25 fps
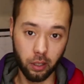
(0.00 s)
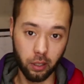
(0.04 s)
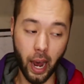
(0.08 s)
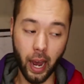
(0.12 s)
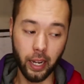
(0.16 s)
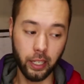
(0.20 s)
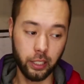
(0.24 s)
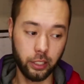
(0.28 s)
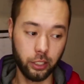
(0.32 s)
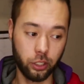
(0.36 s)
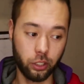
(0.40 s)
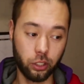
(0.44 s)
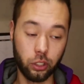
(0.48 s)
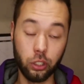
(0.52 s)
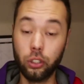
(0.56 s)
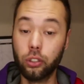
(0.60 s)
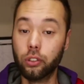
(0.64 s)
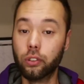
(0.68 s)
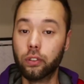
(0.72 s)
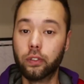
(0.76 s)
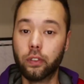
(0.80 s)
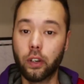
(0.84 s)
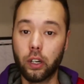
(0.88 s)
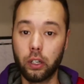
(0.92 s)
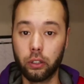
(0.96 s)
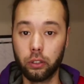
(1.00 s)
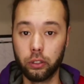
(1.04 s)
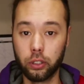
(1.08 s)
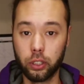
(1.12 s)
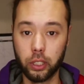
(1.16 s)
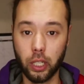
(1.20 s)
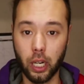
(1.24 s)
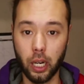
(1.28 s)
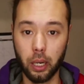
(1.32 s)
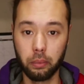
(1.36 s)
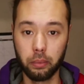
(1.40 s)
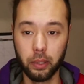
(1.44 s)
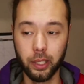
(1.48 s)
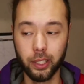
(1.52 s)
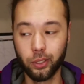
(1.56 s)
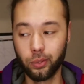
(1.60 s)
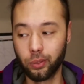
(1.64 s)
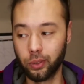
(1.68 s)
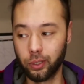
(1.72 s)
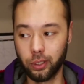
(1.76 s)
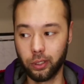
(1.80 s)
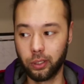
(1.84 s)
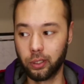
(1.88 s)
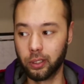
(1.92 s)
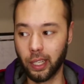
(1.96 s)
I just knew Photoshop. This
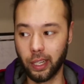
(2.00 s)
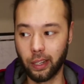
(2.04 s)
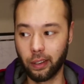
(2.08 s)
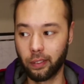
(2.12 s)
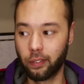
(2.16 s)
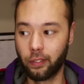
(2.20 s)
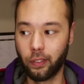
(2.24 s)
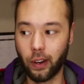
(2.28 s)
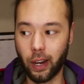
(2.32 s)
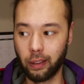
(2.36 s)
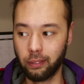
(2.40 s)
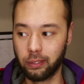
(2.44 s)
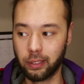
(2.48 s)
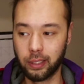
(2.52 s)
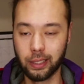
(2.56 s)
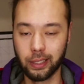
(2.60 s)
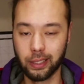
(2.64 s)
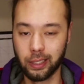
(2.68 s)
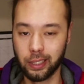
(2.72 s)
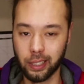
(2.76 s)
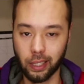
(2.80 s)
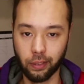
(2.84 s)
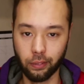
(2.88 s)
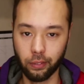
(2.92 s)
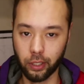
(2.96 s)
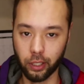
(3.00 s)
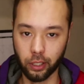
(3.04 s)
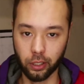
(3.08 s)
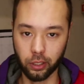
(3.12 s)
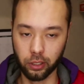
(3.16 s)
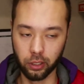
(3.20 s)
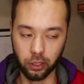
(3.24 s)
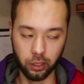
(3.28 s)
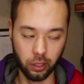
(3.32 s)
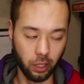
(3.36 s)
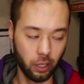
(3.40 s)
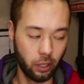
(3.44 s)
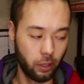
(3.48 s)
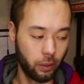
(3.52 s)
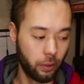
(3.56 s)
was like 5, 6, 7 years ago.